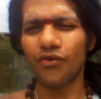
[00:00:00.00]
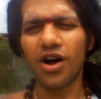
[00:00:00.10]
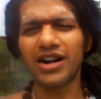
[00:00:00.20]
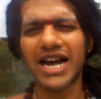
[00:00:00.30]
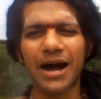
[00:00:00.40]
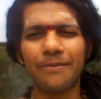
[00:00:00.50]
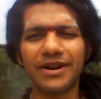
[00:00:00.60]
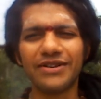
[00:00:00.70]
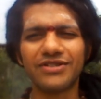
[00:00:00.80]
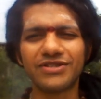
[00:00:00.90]
what
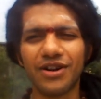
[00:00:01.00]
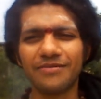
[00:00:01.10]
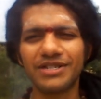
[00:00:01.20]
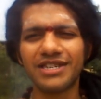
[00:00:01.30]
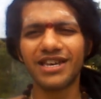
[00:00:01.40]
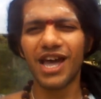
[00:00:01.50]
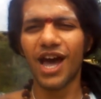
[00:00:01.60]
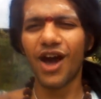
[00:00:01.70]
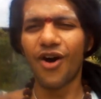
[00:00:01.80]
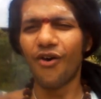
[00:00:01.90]
happened with Swamiji,
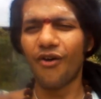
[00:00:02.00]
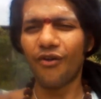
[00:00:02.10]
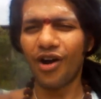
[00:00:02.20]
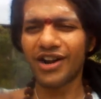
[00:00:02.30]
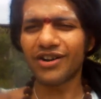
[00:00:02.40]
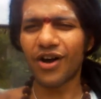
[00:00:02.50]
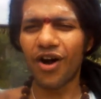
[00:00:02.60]
what